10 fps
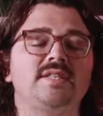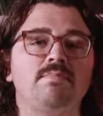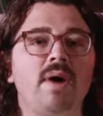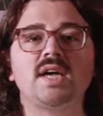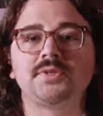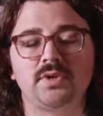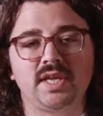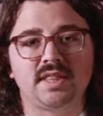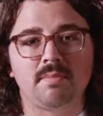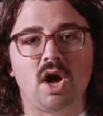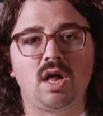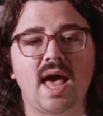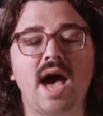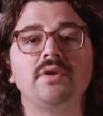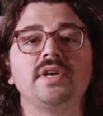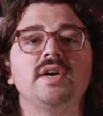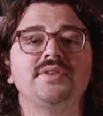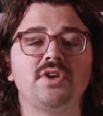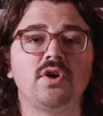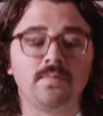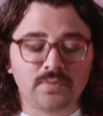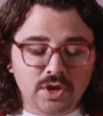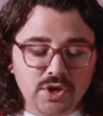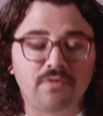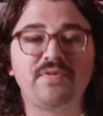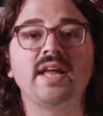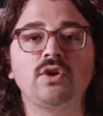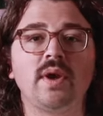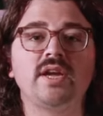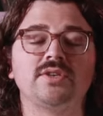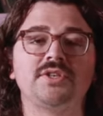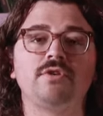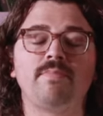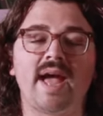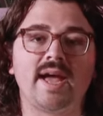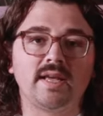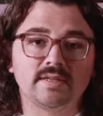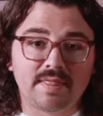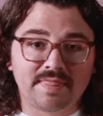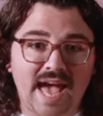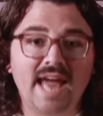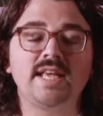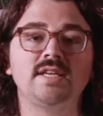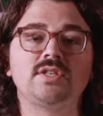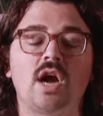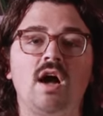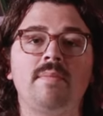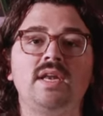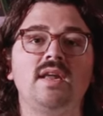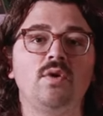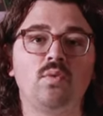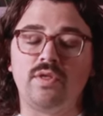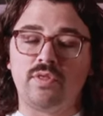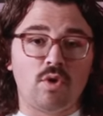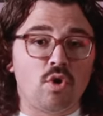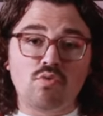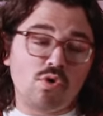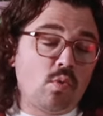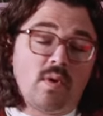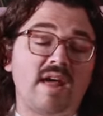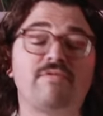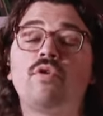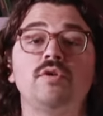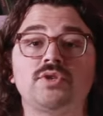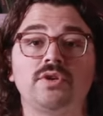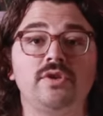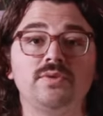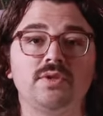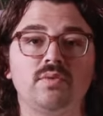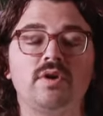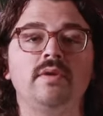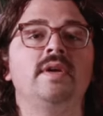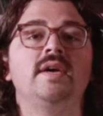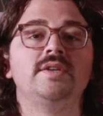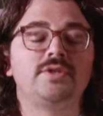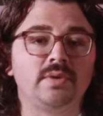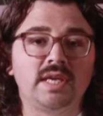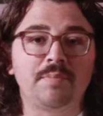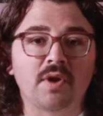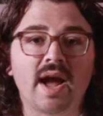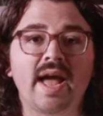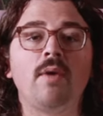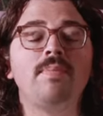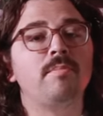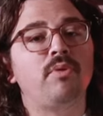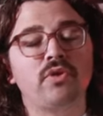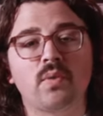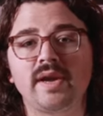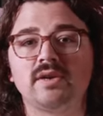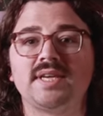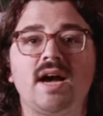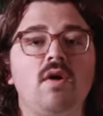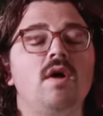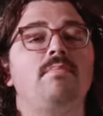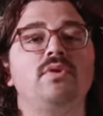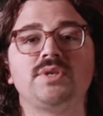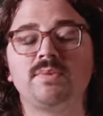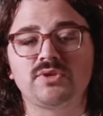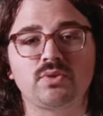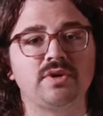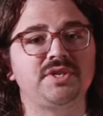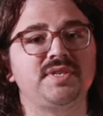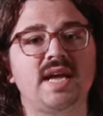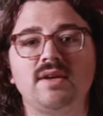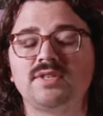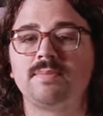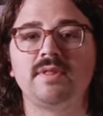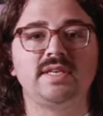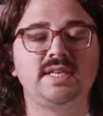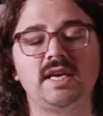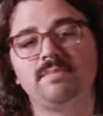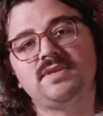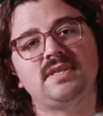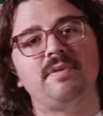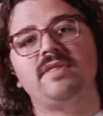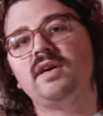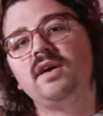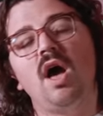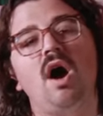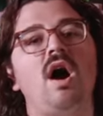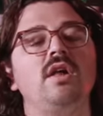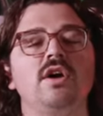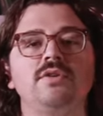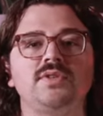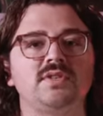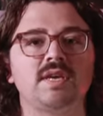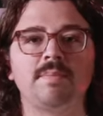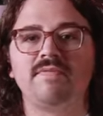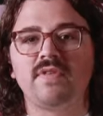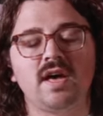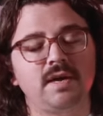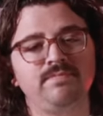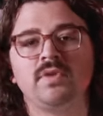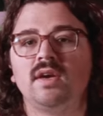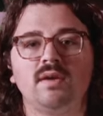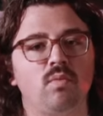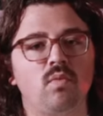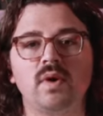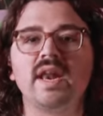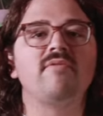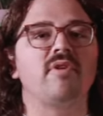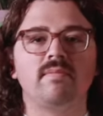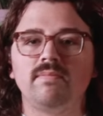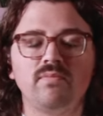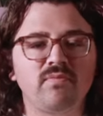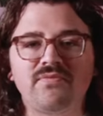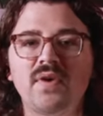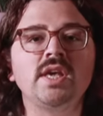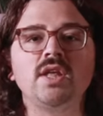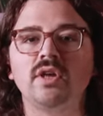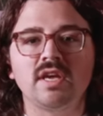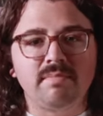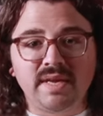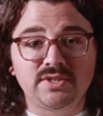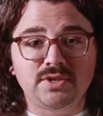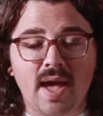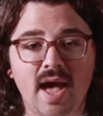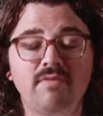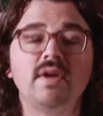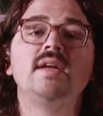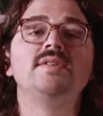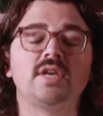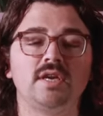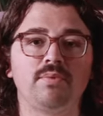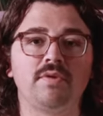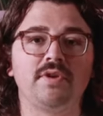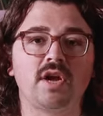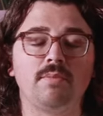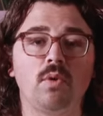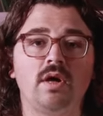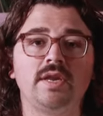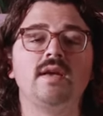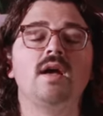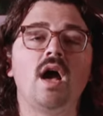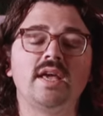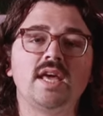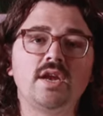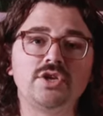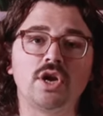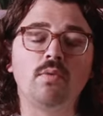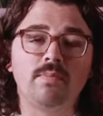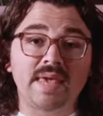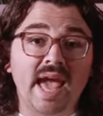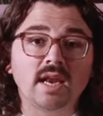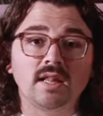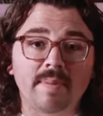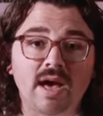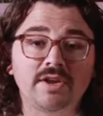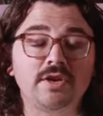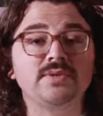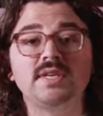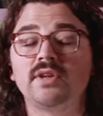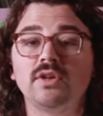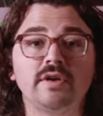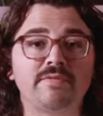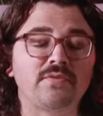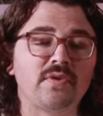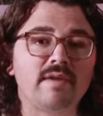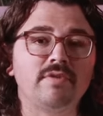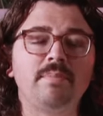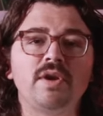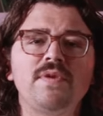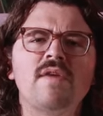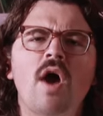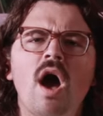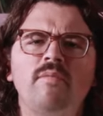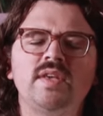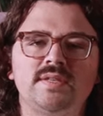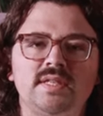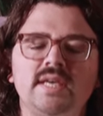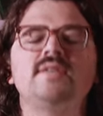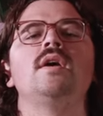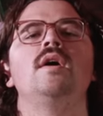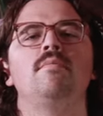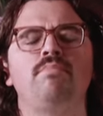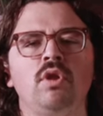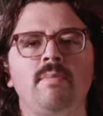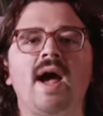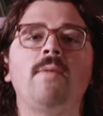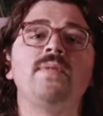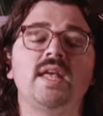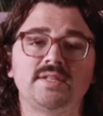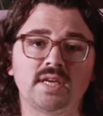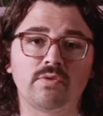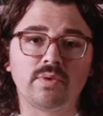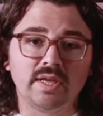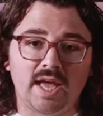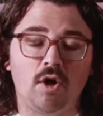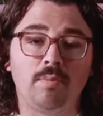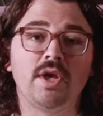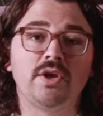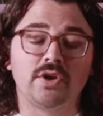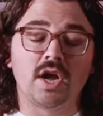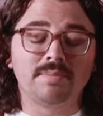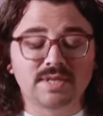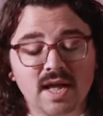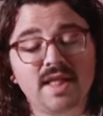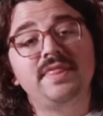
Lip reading: It's impossible to get them all out. So you'll find Quakers in your bag. That is common with whatever roaster you use in the world. So keep your eye out. Pull the Quakers out. Pull some of the Scorches out, some of the tips, some of the hollows, some of the whatever funky-looking beans you have. It's going to improve your cup quality. Again, don't be anal about it. Don't sit there and look for forever. But if you have obvious things, pull them out. It's going to really help your cups.